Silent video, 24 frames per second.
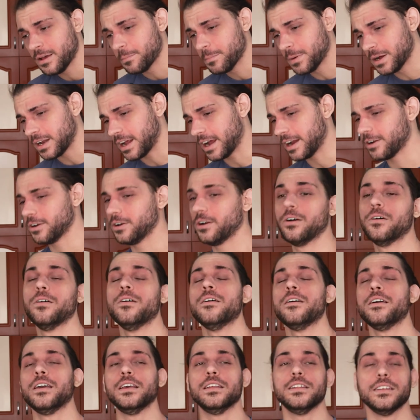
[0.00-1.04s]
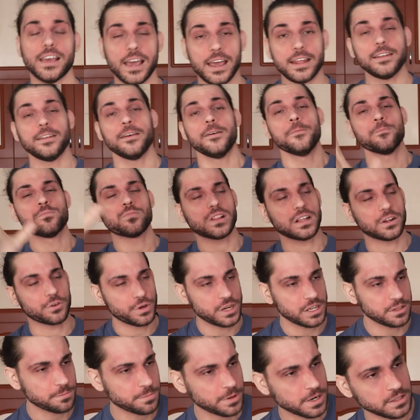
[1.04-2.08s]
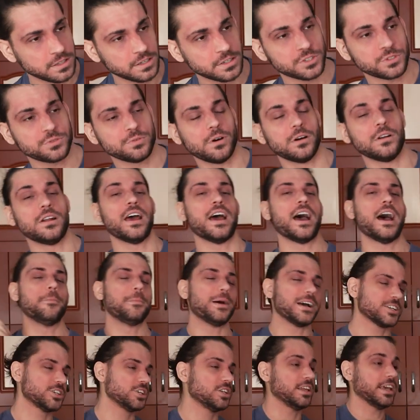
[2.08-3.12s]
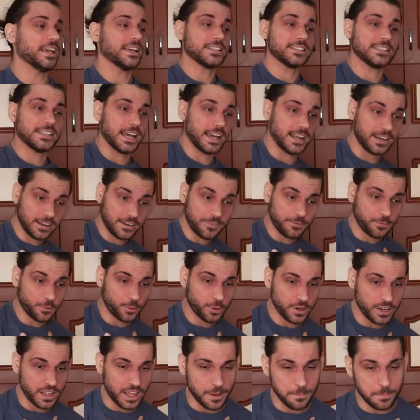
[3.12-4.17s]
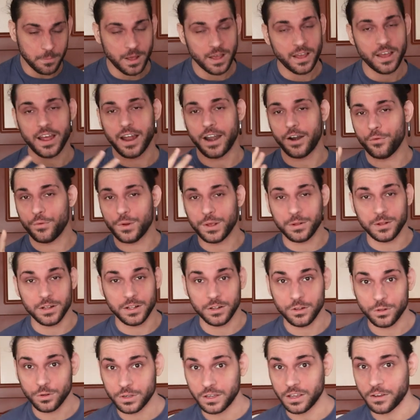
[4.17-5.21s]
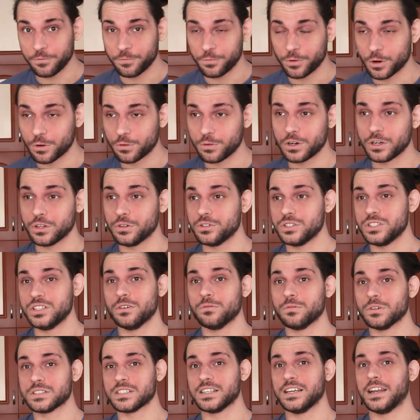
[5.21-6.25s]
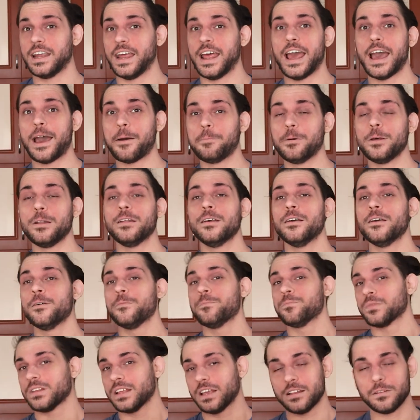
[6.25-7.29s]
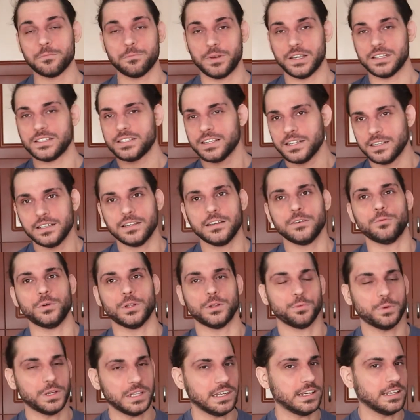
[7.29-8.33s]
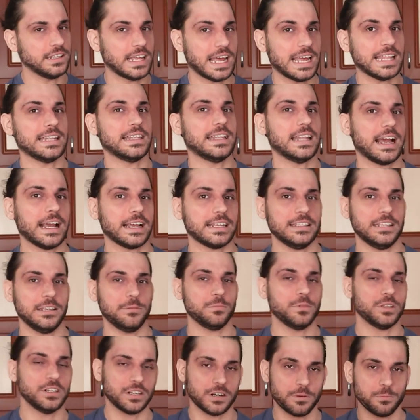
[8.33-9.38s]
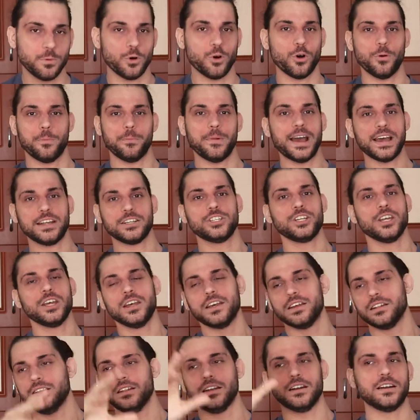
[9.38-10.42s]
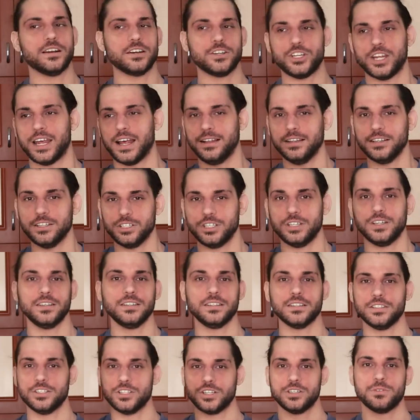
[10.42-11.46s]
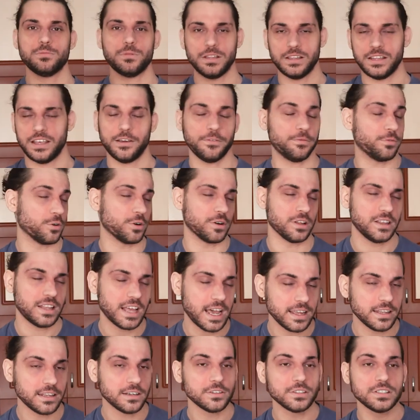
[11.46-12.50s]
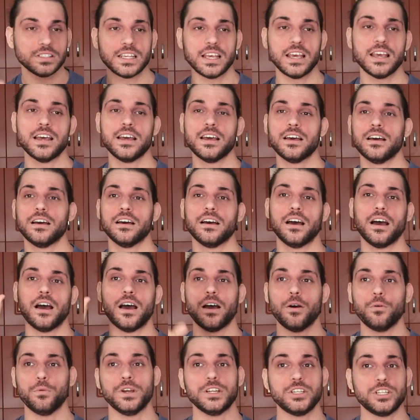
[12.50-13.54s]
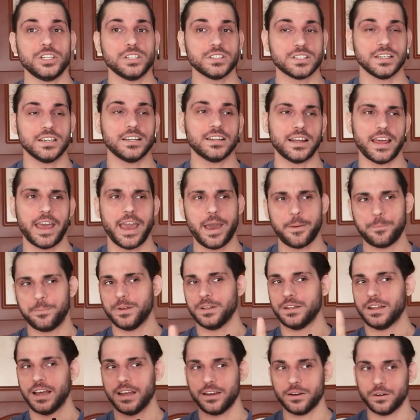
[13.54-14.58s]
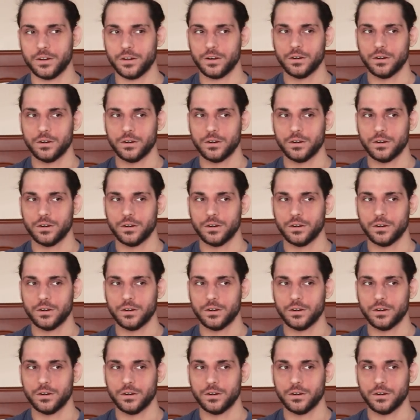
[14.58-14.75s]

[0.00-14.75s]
But I don't know. In the end, Creed Brothers won. I'm actually excited for them. I'm really looking forward to see what's gonna happen. And basically, with winning that tag team turmoil match, they're challenging the Judgment Day for the titles, which is gonna happen, I don't